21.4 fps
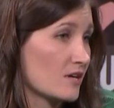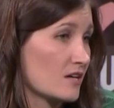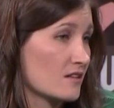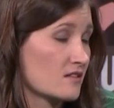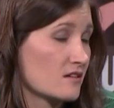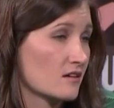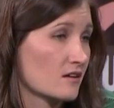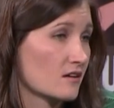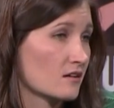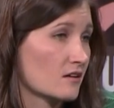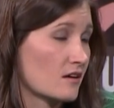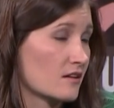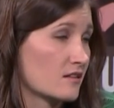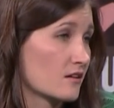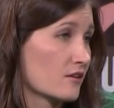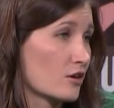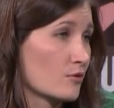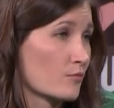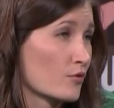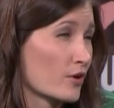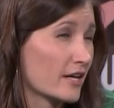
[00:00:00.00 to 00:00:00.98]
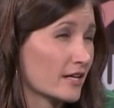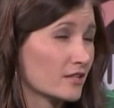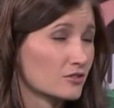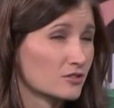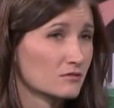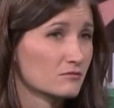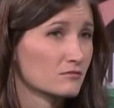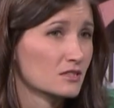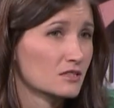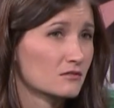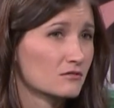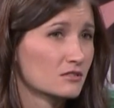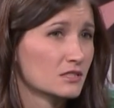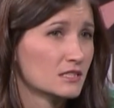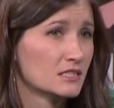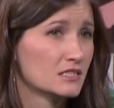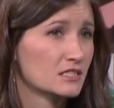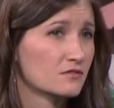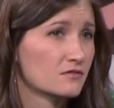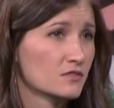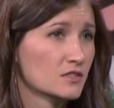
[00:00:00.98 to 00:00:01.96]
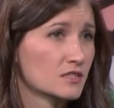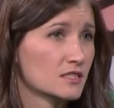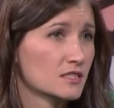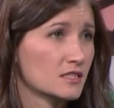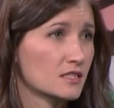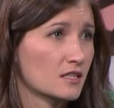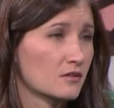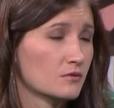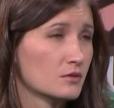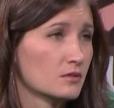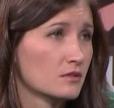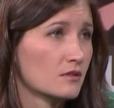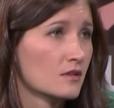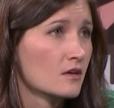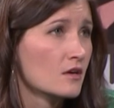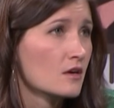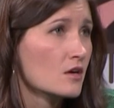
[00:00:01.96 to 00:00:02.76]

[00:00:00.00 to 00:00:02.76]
I think I think our brands are really really different, and I would